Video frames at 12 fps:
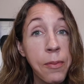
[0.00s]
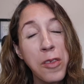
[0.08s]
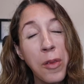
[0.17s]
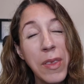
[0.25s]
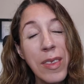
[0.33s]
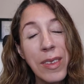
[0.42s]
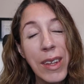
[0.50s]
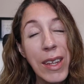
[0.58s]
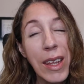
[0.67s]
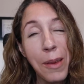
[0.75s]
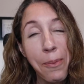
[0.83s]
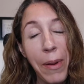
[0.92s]
So this
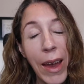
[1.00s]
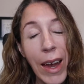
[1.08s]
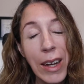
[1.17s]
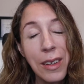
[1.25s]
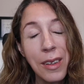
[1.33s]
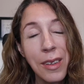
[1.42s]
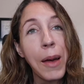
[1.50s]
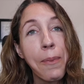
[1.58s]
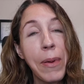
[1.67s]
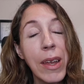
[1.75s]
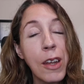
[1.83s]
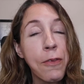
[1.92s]
did impact a
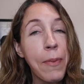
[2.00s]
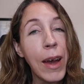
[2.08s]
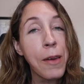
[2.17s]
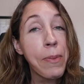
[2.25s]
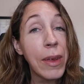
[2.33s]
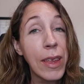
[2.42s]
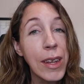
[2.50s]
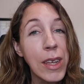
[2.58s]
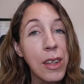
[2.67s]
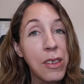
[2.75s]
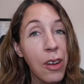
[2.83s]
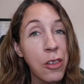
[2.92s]
bit of my
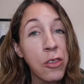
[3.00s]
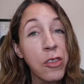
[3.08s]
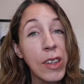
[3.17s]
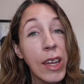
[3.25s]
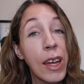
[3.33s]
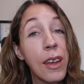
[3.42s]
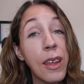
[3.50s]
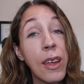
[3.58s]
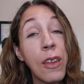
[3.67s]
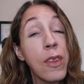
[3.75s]
ability to understand